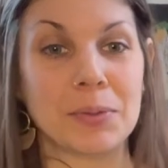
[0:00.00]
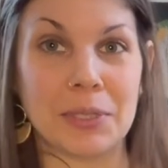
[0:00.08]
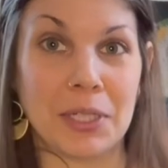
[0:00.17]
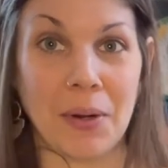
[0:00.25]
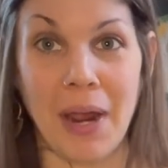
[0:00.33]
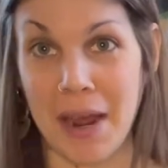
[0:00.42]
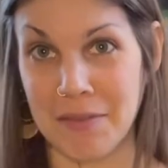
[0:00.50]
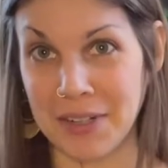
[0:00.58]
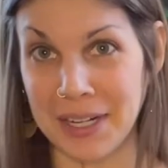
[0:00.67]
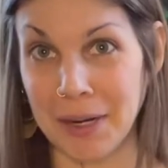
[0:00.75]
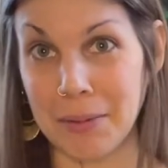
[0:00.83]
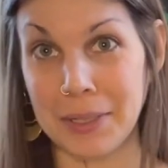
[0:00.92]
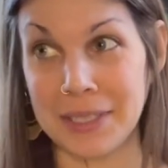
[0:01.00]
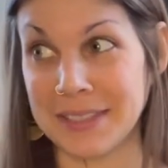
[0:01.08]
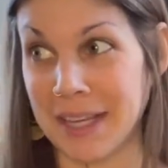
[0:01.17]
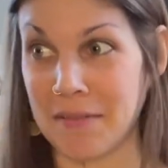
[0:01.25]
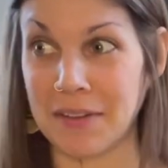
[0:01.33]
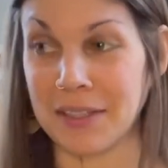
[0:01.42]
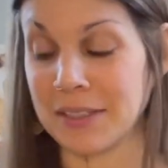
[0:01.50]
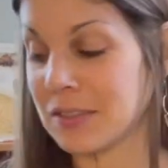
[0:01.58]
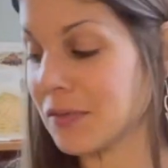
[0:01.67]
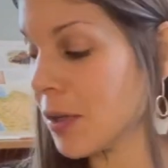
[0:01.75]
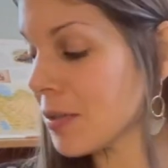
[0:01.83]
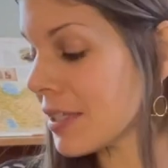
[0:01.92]
we don't have right now because everything's
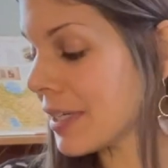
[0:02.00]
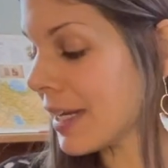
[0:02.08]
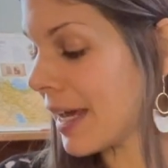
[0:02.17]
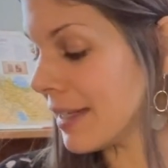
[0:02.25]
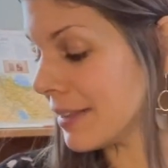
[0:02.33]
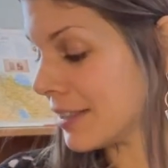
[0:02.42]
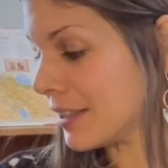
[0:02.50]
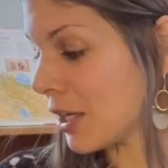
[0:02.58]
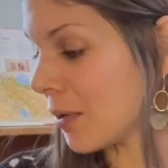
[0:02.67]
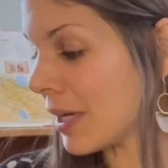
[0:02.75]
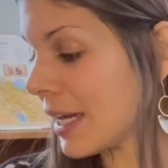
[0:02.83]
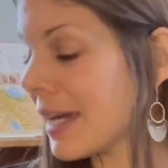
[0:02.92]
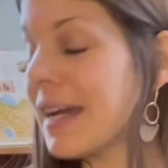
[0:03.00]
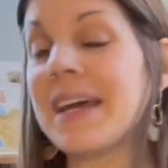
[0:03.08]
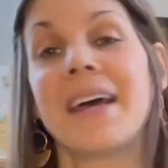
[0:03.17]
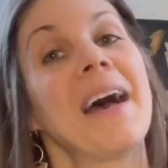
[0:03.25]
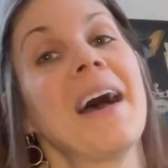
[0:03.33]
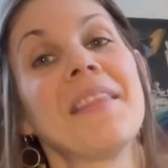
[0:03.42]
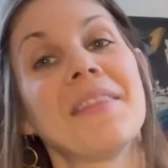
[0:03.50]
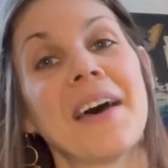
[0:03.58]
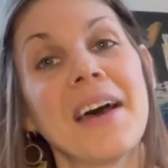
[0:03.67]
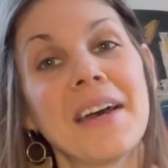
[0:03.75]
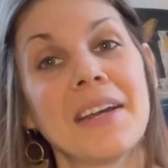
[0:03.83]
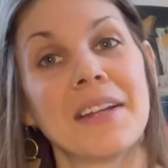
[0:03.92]
frozen and snowy. And
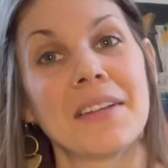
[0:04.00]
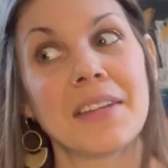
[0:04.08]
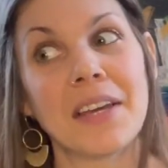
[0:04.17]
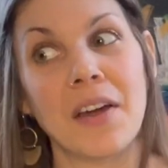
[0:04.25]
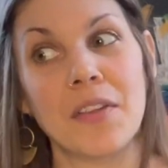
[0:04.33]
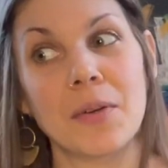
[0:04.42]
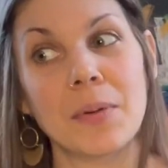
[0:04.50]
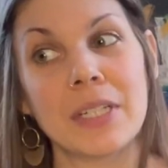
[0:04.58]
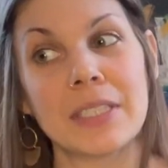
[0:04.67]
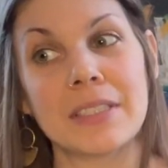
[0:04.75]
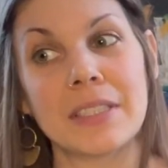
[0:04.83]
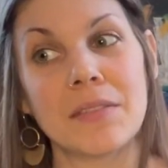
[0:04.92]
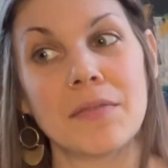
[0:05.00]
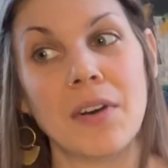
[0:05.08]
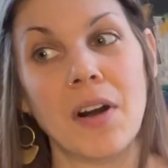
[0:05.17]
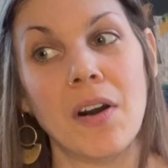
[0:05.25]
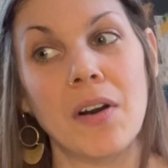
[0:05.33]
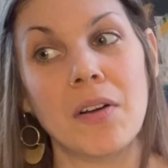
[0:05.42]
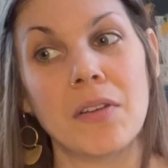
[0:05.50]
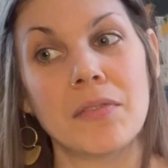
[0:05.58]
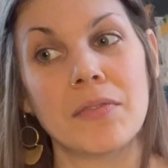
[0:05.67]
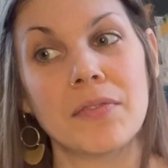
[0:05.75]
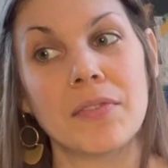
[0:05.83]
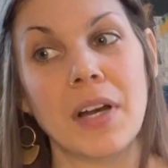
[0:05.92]
then the other ones
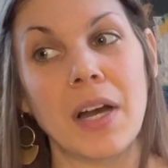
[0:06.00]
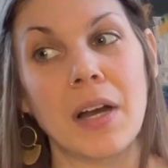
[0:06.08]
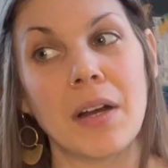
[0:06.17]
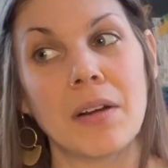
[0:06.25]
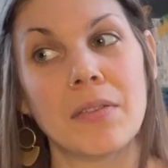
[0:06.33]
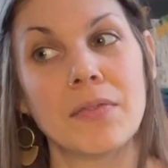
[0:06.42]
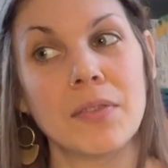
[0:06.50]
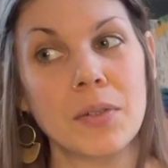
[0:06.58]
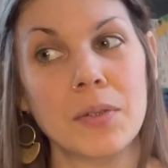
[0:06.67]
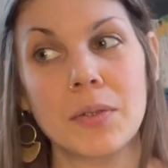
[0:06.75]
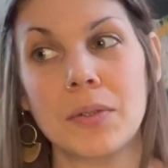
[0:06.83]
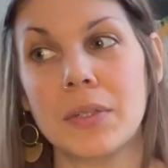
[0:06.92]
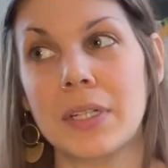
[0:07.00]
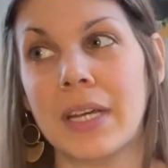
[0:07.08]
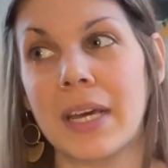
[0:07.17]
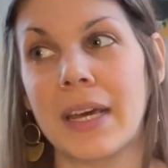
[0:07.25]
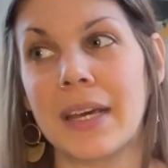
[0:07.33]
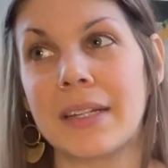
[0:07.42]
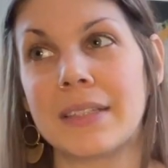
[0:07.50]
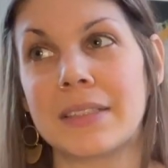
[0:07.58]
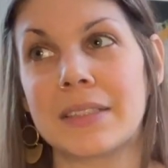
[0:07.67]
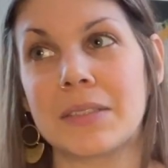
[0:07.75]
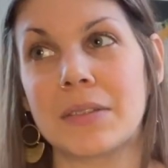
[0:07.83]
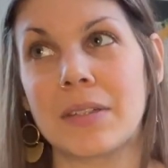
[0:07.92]
involve food,
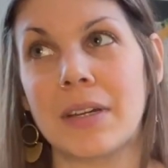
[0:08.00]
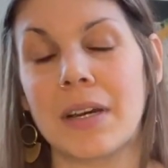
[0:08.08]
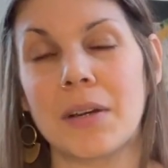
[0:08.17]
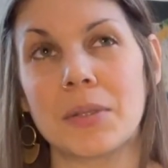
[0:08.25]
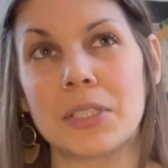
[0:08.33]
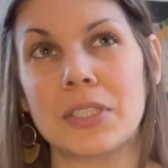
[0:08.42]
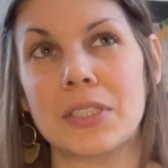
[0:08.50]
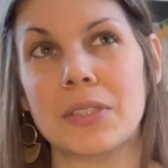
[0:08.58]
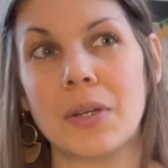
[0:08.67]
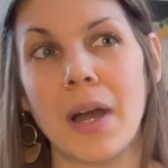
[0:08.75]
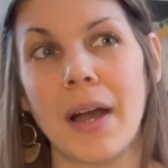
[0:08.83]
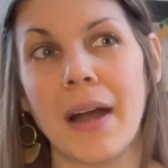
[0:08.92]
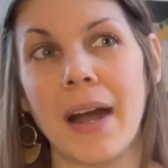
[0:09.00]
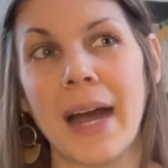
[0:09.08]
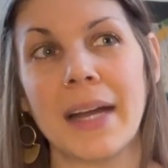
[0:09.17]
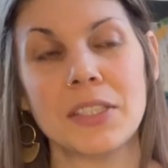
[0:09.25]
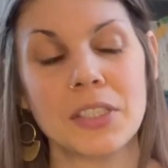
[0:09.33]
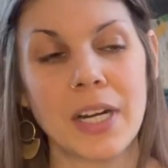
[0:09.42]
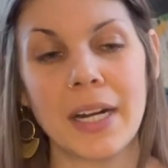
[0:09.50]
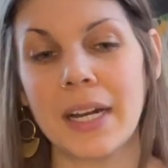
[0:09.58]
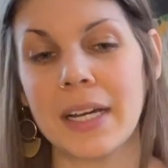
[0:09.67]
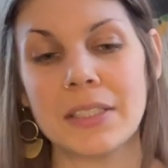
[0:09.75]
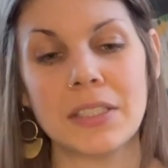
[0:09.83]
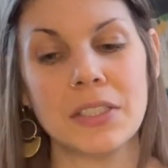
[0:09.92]
and I try
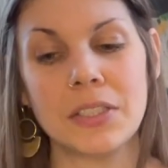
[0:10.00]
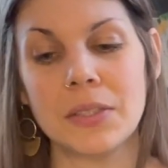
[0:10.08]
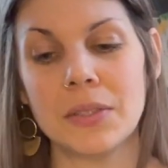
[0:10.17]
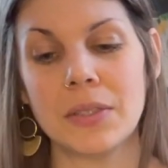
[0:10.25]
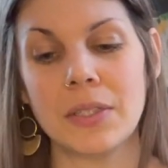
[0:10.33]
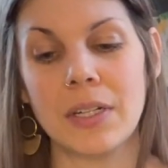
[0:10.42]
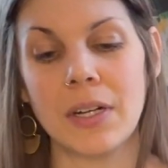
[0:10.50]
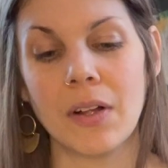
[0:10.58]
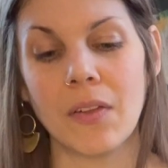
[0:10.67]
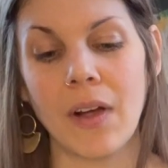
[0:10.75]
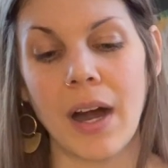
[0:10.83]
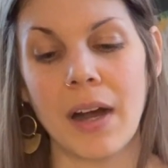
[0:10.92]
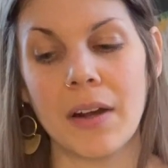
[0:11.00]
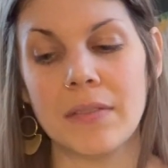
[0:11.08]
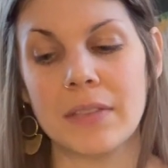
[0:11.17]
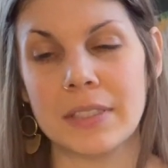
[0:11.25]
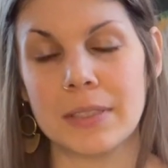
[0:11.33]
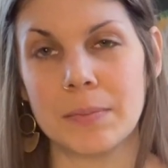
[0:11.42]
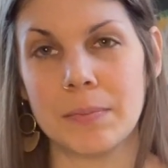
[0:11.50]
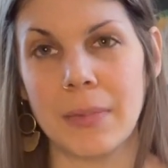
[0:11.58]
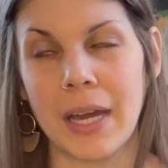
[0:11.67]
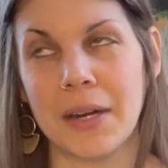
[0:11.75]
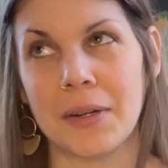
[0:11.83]
not to do a lot of I